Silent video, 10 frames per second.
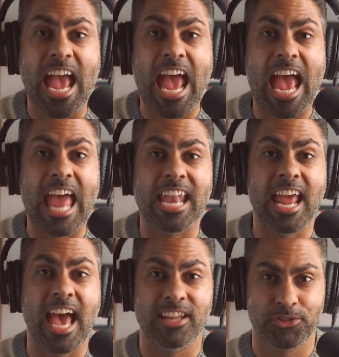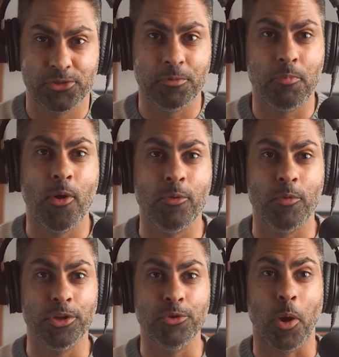And at a certain point
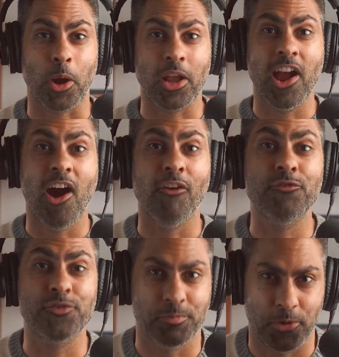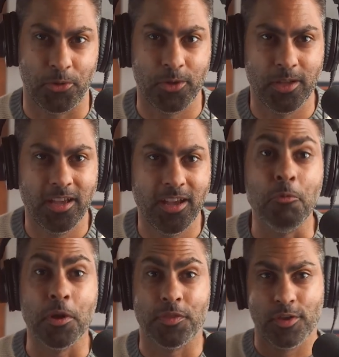where you are comfortable
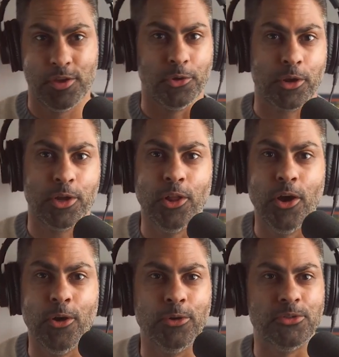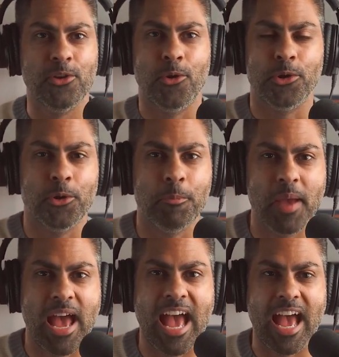with your clothes or your
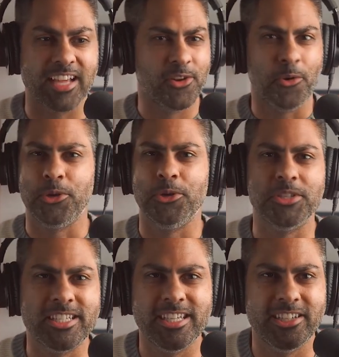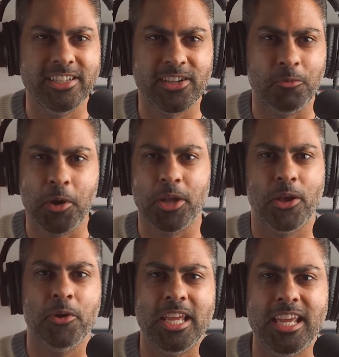bags or your decisions on where to
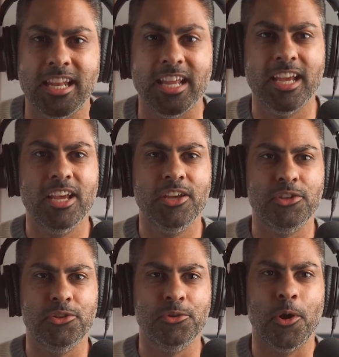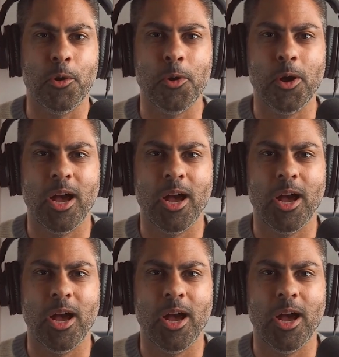go to eat, you go,